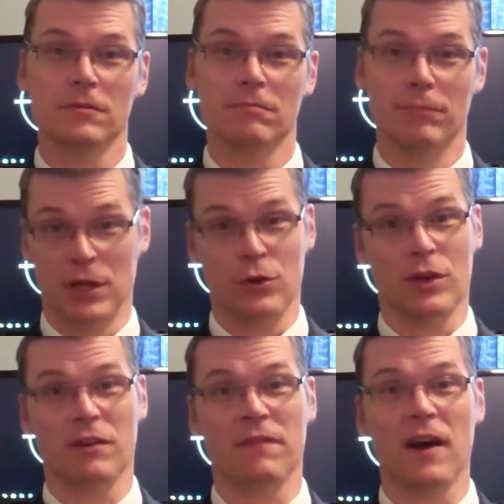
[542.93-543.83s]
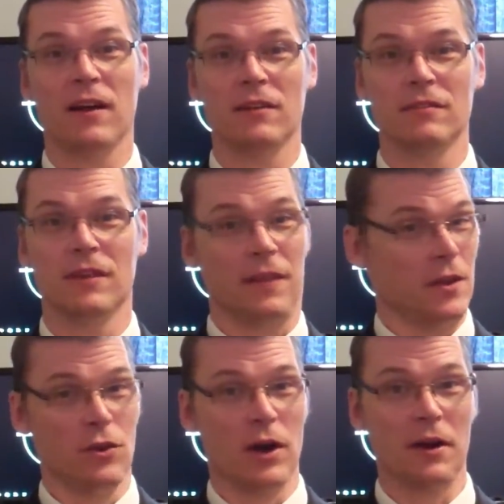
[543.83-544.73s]
but you get fired. And
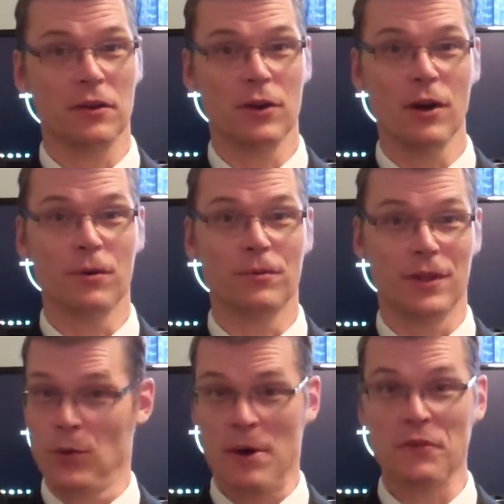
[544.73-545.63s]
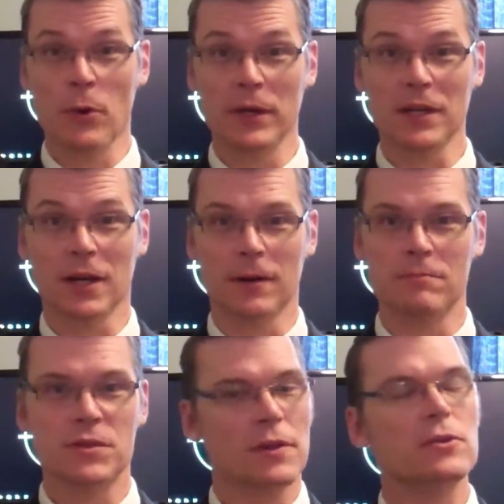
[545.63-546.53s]
then you're out on your own, and you have no income.
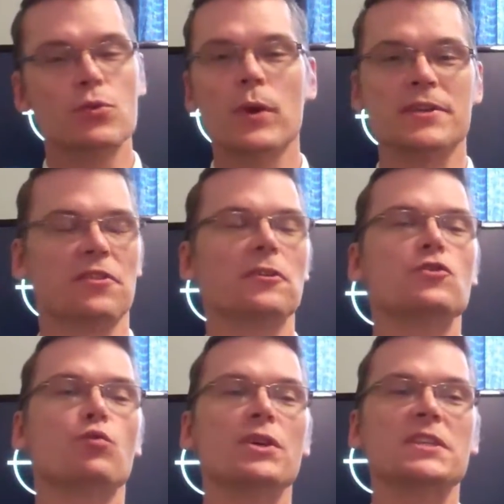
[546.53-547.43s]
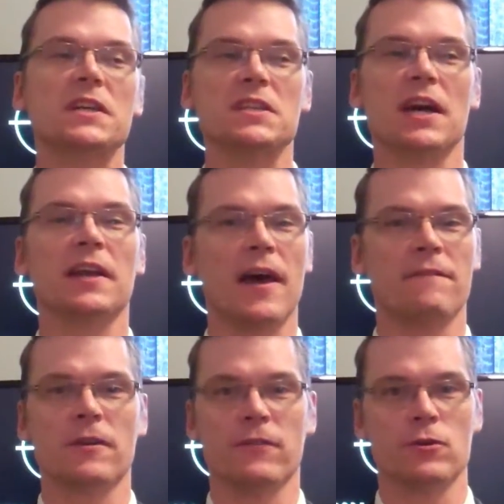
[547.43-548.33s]
So there's risk. There's risk assigned to
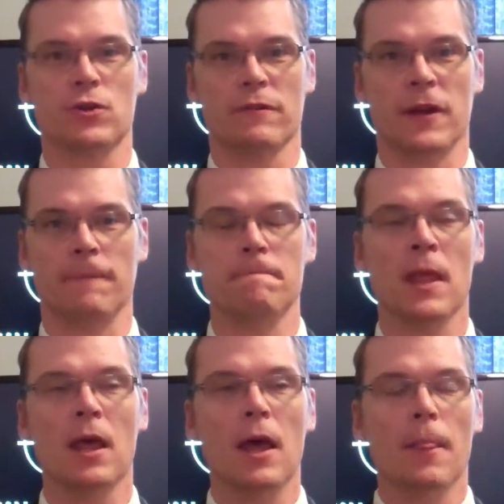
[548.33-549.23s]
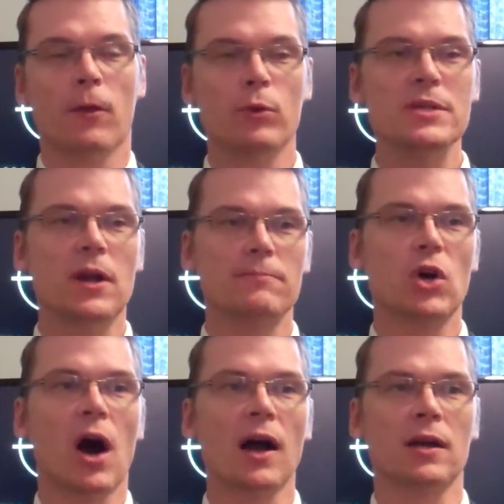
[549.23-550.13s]
every future event. The reason I'm
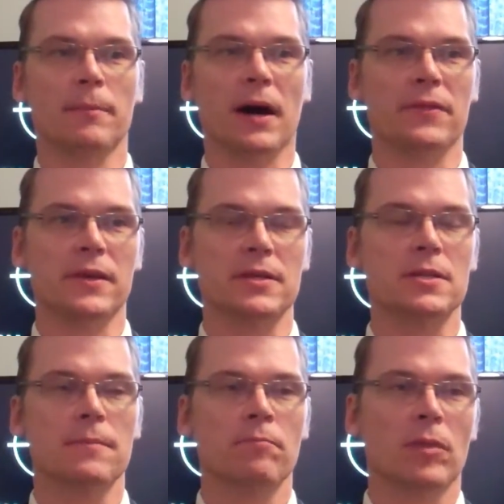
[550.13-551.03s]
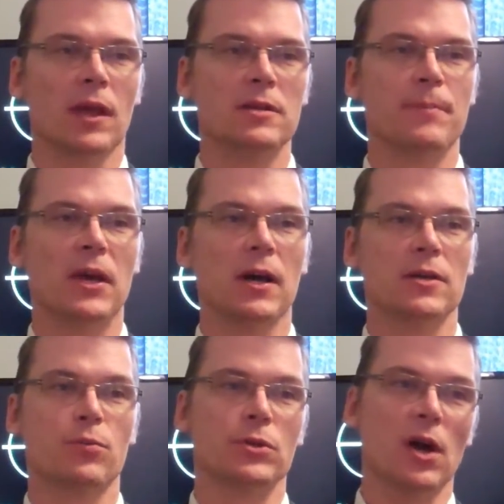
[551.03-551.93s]
talking about this is
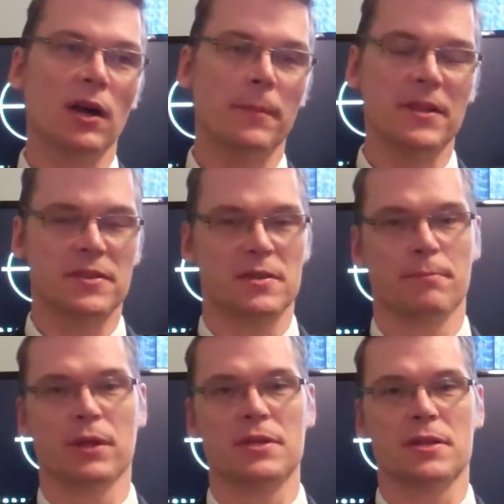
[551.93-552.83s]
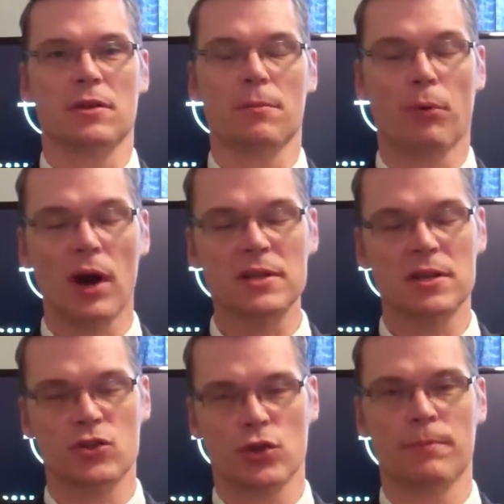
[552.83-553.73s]
because we're talking about the simplicity. Your
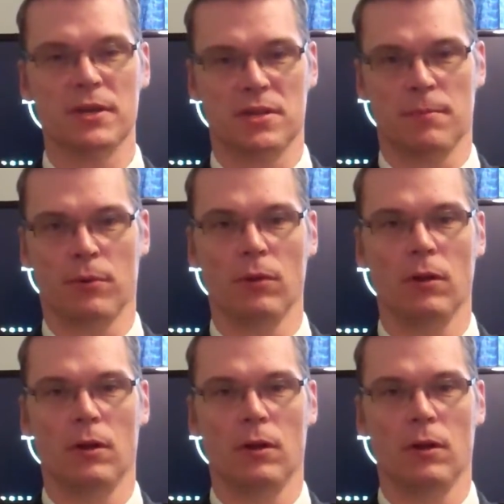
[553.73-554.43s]
process should be simple.